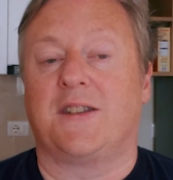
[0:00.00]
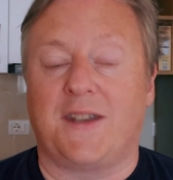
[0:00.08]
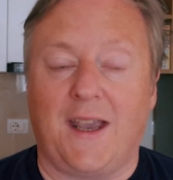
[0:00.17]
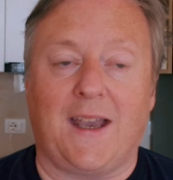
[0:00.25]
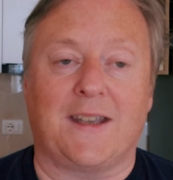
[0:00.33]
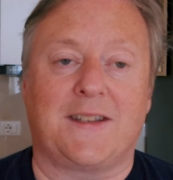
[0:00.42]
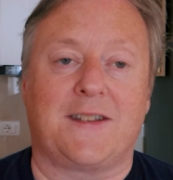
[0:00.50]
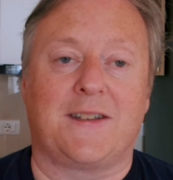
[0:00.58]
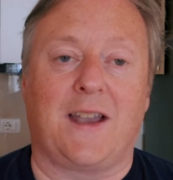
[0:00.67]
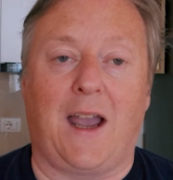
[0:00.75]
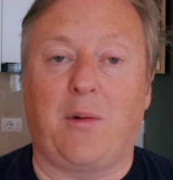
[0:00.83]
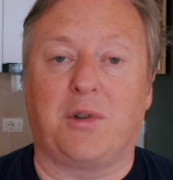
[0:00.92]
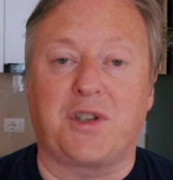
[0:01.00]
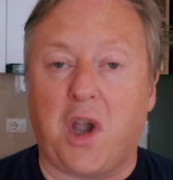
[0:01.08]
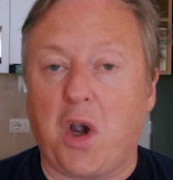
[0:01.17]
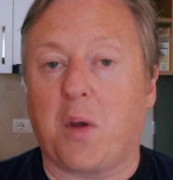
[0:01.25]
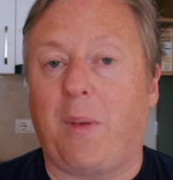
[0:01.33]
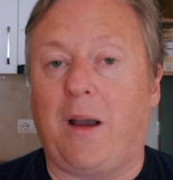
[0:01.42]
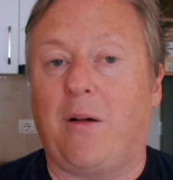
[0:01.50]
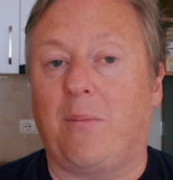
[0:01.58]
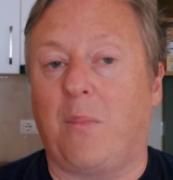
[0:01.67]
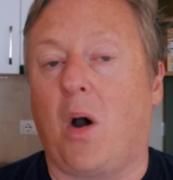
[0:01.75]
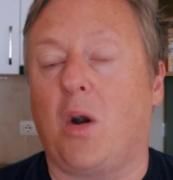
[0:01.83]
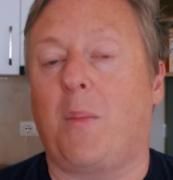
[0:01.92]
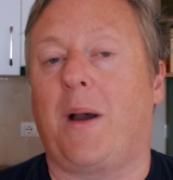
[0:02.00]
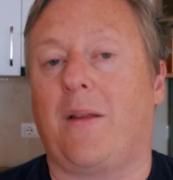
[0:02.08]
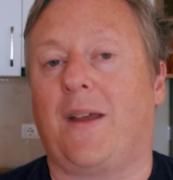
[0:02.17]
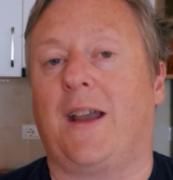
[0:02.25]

So yes, I will talk about more about